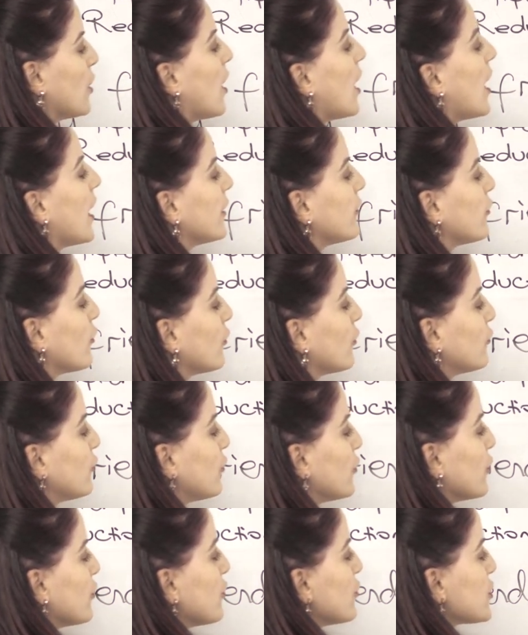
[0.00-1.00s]
I
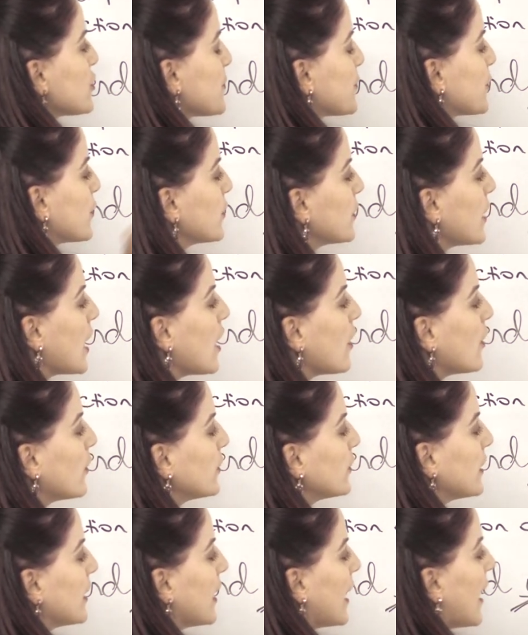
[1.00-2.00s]
don't use
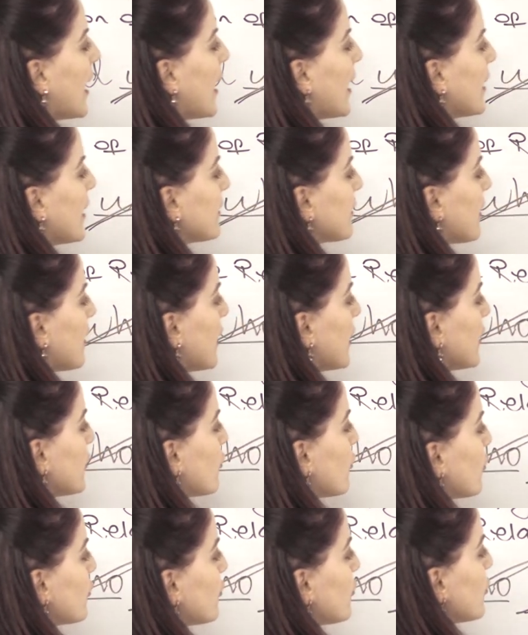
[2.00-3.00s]
pronoun and I
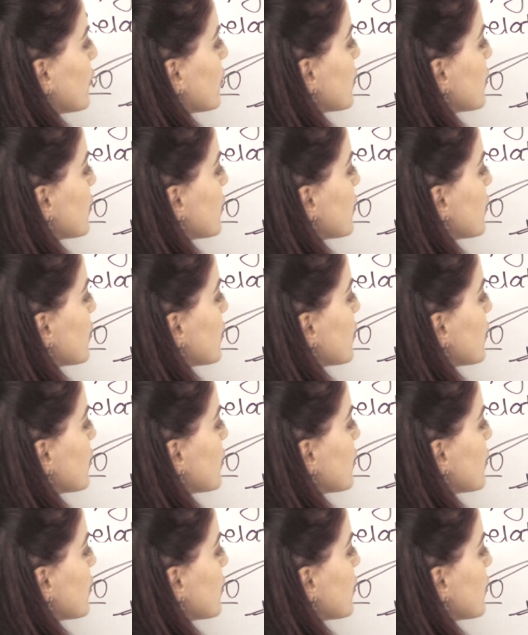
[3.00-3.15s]
don't